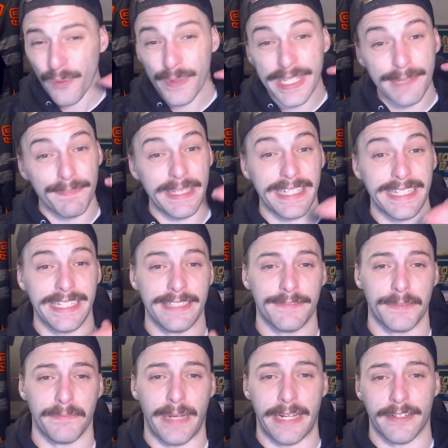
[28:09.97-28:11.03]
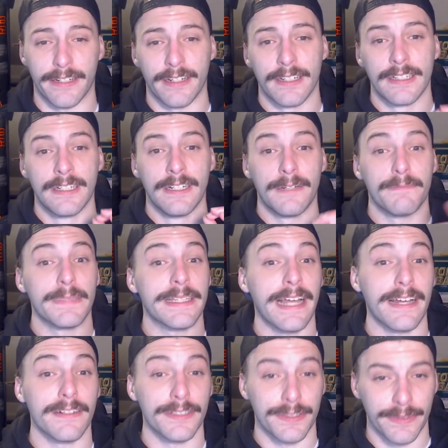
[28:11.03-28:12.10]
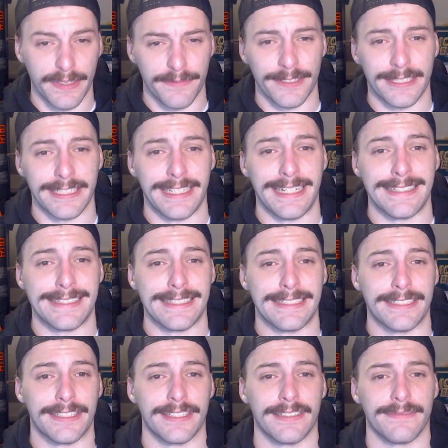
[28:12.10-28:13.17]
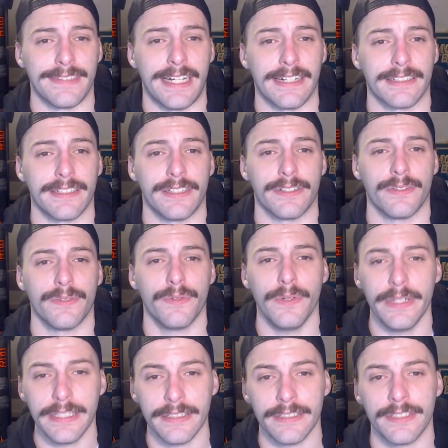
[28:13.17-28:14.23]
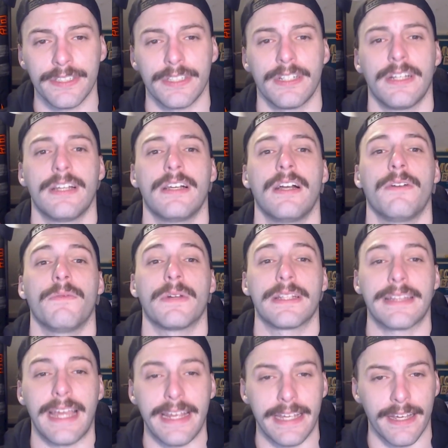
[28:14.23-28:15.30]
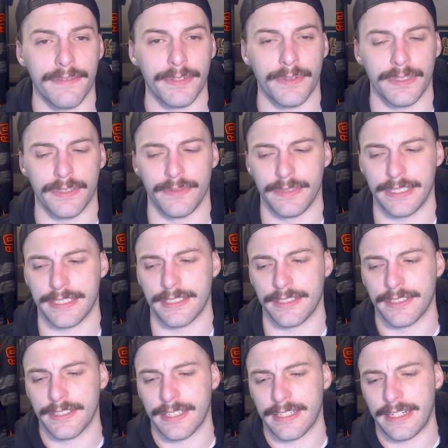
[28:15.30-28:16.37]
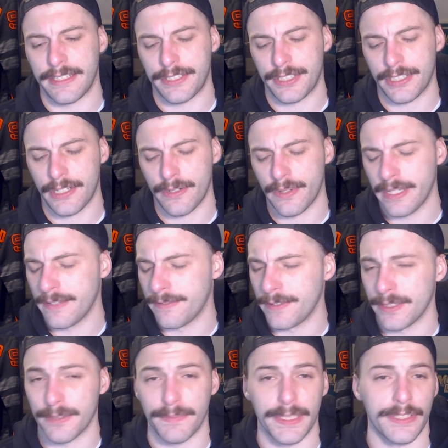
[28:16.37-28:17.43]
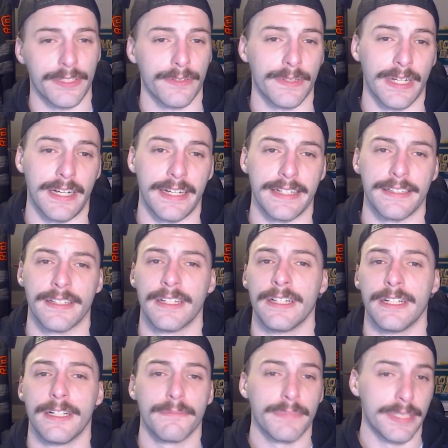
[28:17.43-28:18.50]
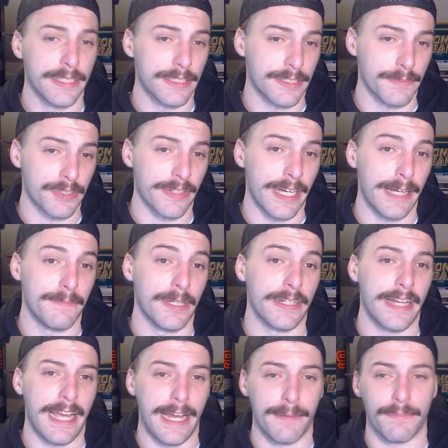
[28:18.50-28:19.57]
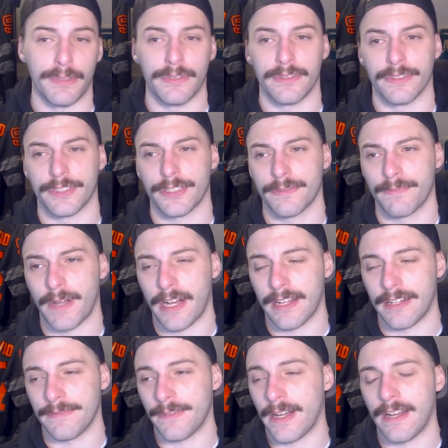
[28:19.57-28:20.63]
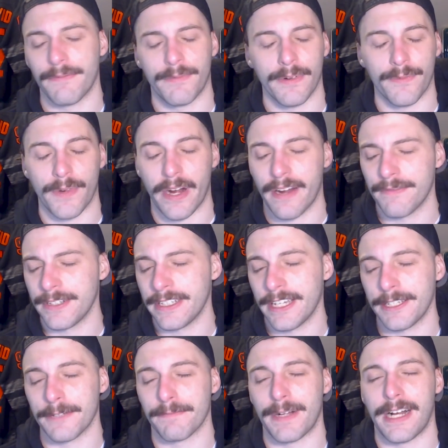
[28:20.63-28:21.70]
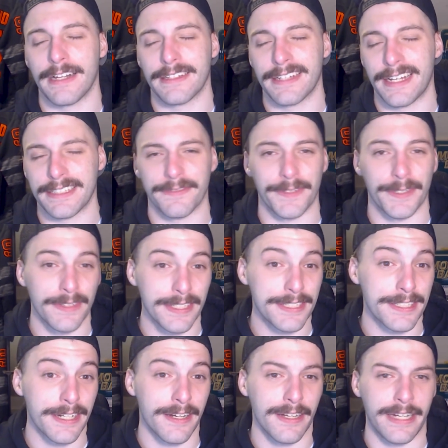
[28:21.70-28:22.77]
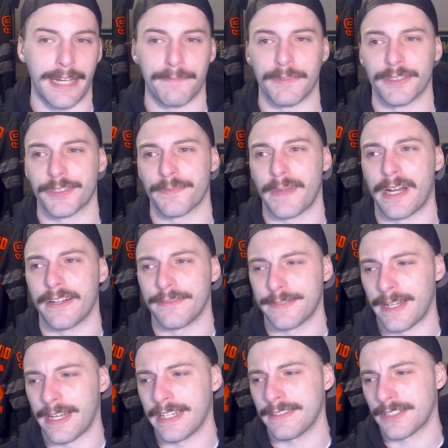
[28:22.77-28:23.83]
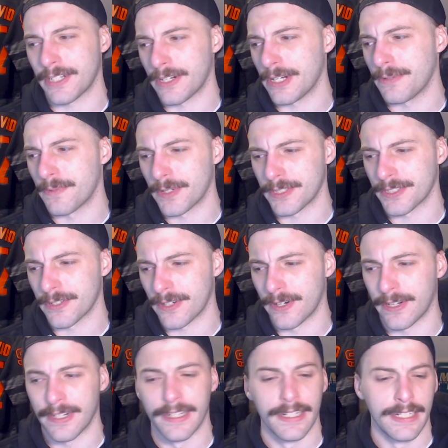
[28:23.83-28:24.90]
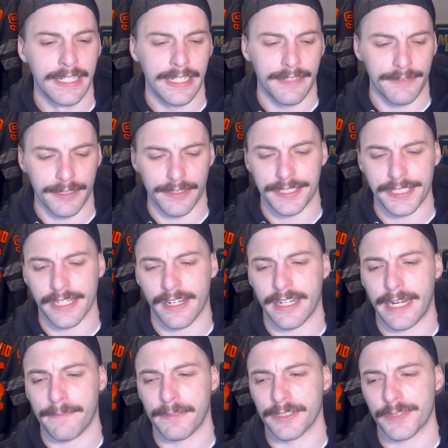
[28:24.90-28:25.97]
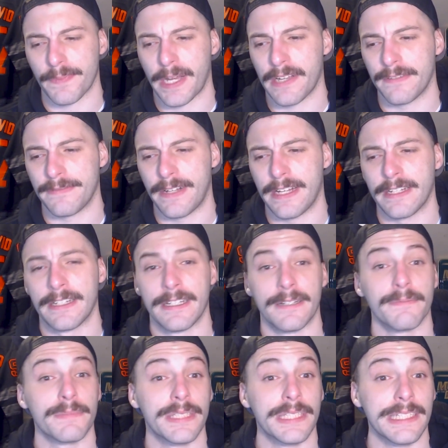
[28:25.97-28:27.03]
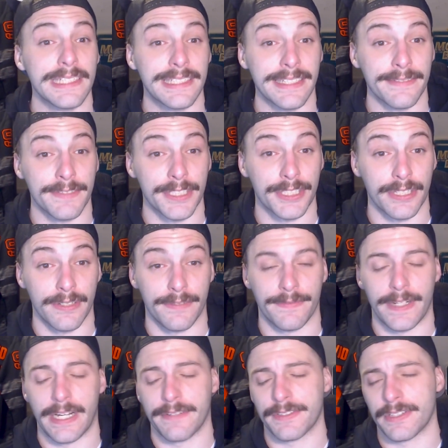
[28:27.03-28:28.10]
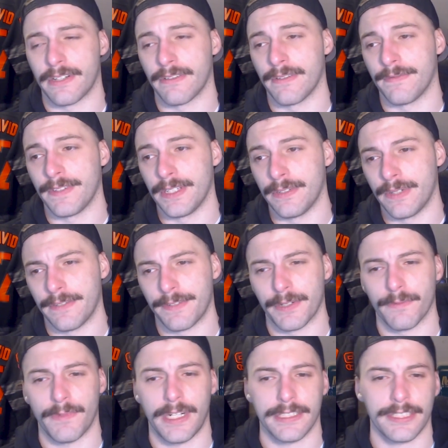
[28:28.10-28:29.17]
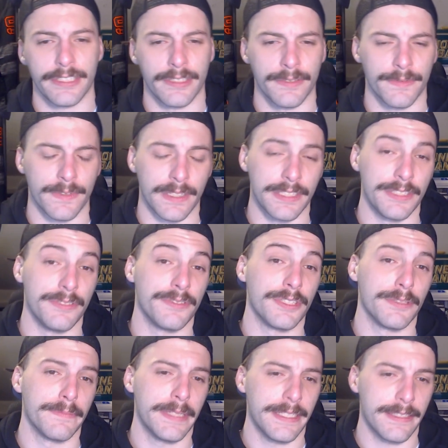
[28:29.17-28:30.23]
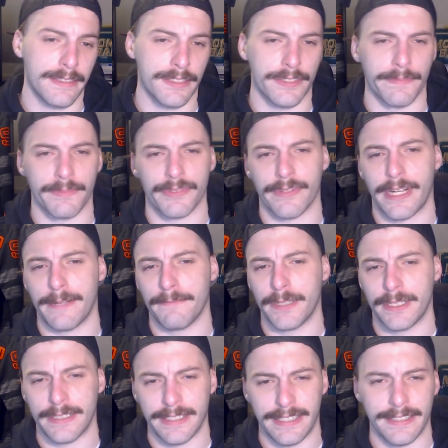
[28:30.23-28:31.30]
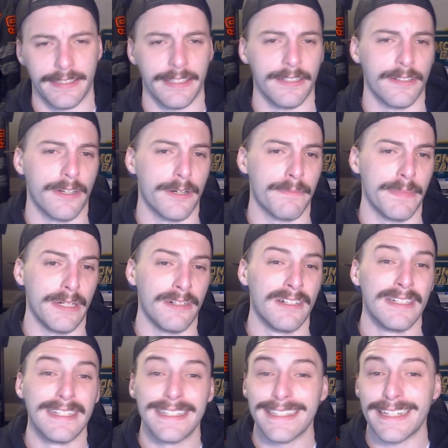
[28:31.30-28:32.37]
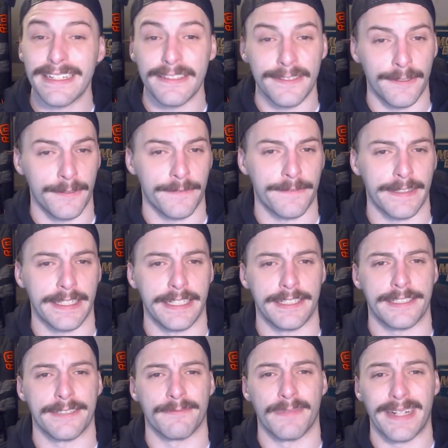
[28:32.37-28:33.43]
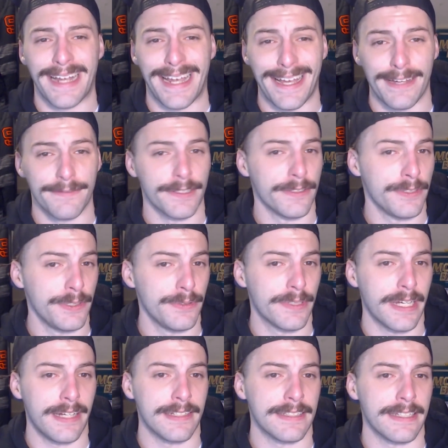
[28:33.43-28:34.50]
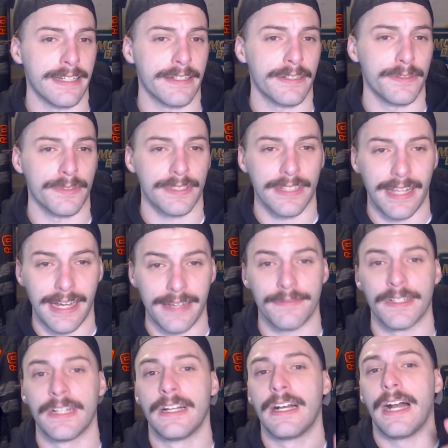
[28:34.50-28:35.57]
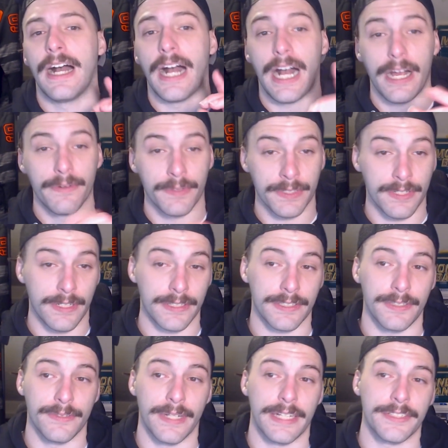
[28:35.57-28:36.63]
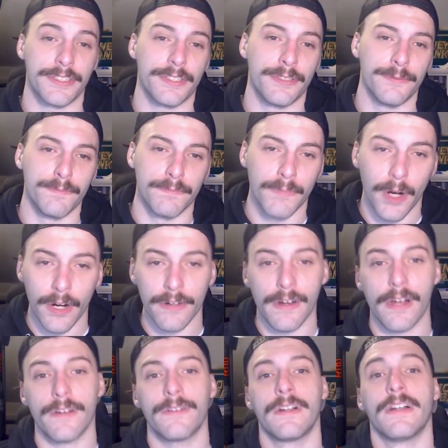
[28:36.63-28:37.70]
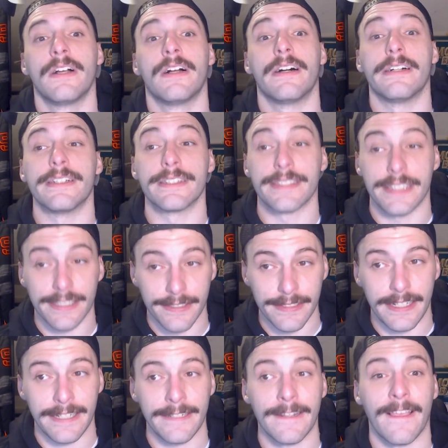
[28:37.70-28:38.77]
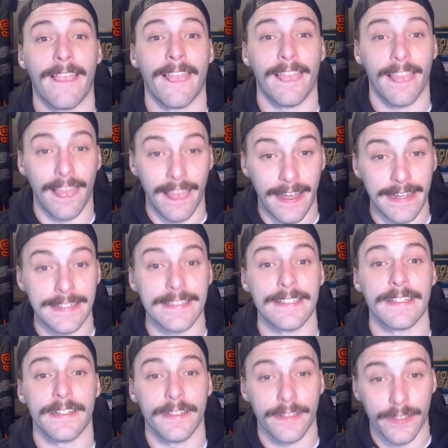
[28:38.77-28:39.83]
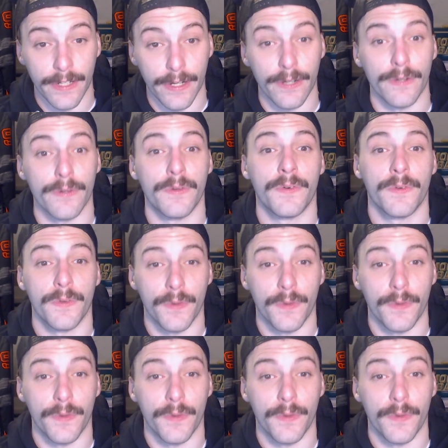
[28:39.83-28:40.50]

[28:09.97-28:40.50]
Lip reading: we can be even better. But that'll do it for today's edition of Locked On Oilers. I want to thank everyone who listened to today's show. If you could be so kind, please subscribe on Apple or Spotify, wherever you get your podcasts. If you're listening on Apple or Spotify, sorry, words are hard. If you're listening on Apple or Spotify, please leave the show a 5-star review. If you're watching over on YouTube, hit the subscribe button, hit the alarm bell, get a notification whenever new content goes live. I will talk to you guys tomorrow. Until then, let's go